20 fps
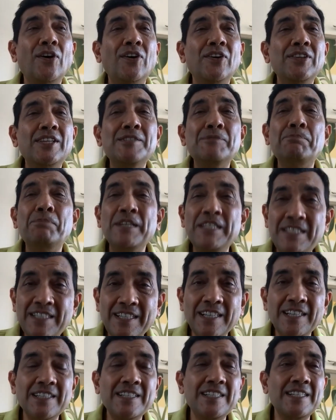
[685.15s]
this
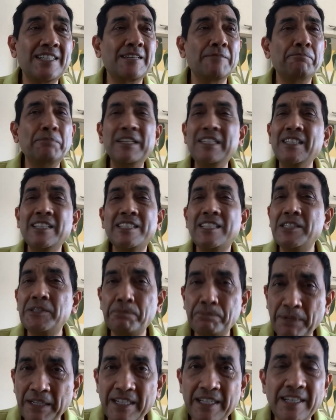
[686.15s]
business. Business is
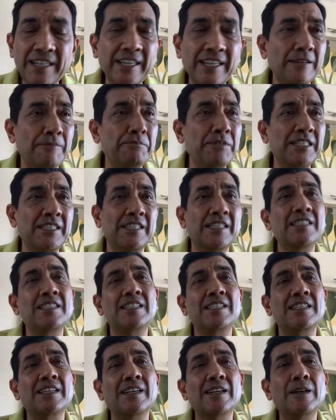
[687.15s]
perennial.
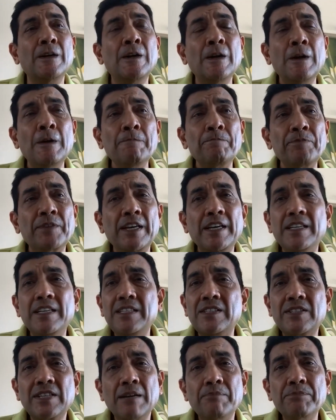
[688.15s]
Business
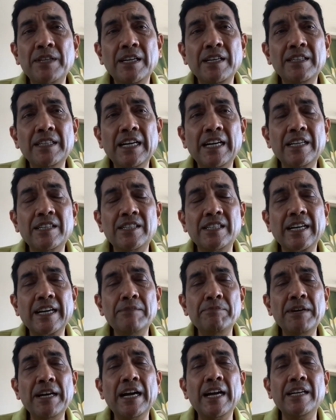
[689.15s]
is something that
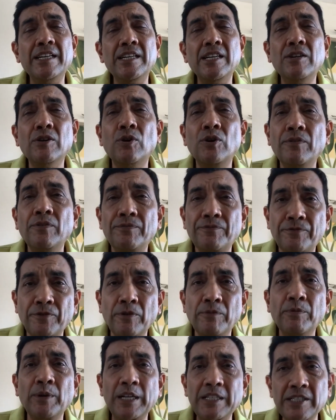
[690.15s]
can be handed on
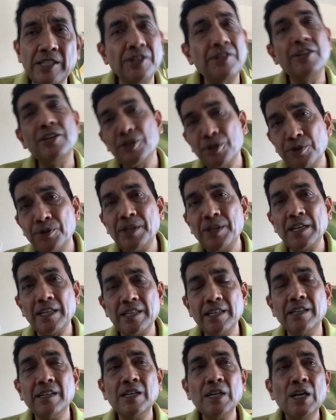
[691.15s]
from one generation to the
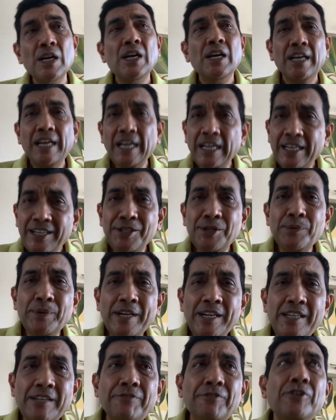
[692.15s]
other. Get into
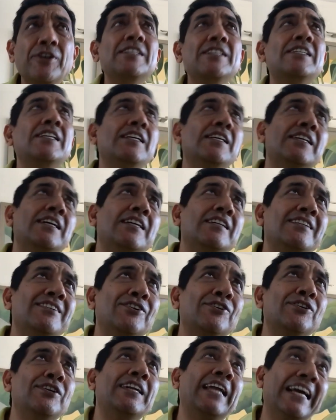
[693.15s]
it if you can see that
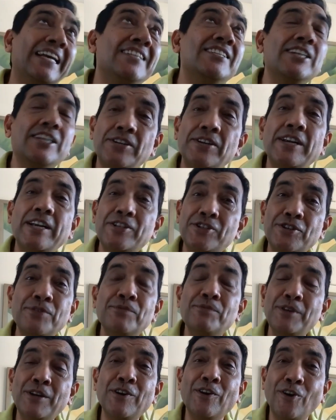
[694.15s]
your next generation
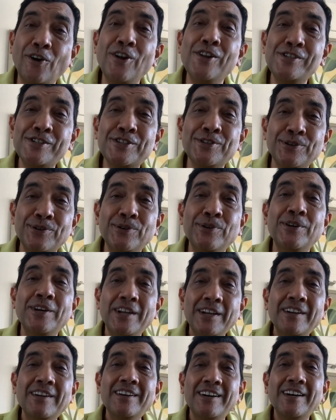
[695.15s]
will also
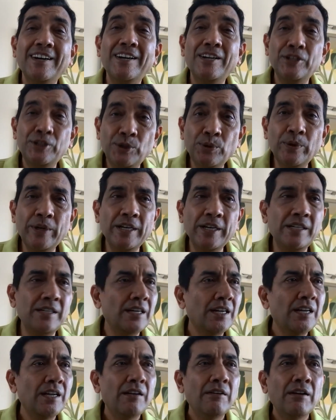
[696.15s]
uh, do it.
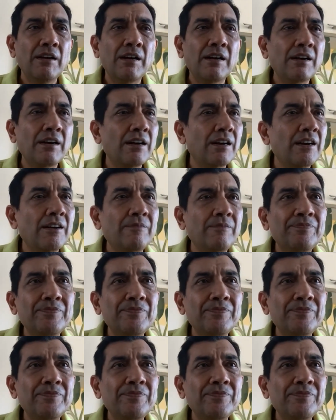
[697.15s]
Uh,